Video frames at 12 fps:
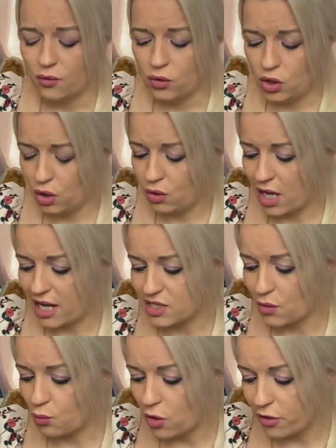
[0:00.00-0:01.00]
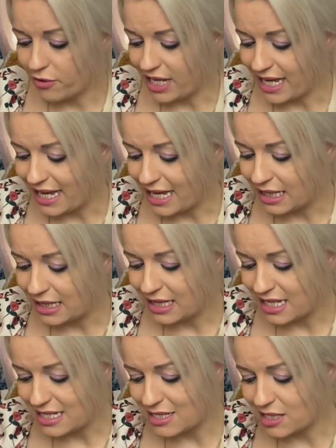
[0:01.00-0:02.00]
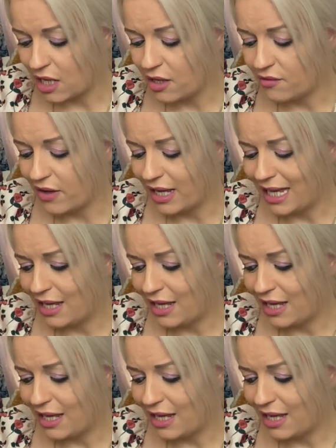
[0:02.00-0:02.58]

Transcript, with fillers: you guys are worrying that this is over,